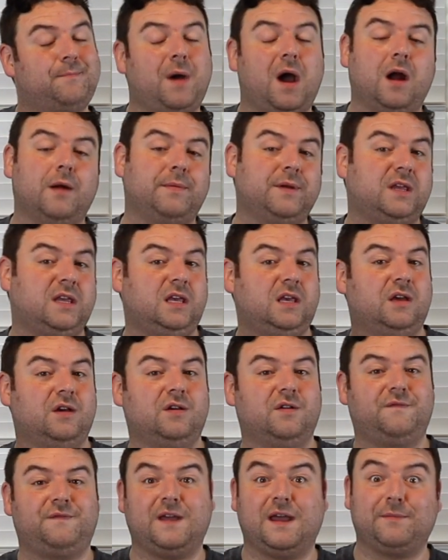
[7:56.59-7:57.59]

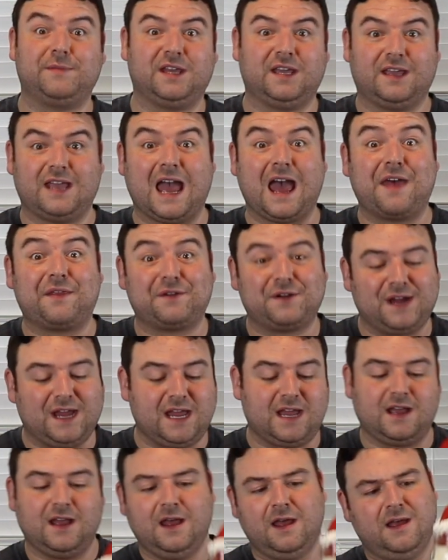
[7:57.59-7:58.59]
barbecue, family
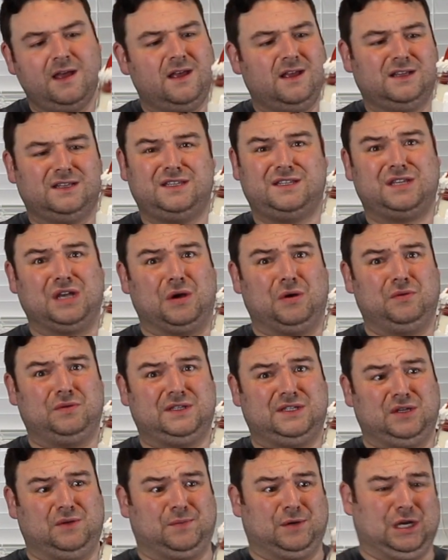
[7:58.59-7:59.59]
gathering. So
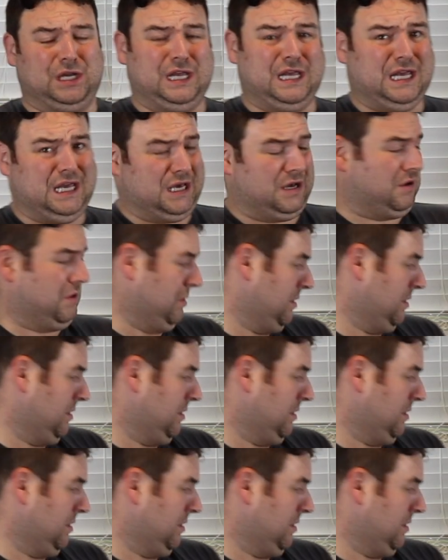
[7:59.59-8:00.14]
super cute.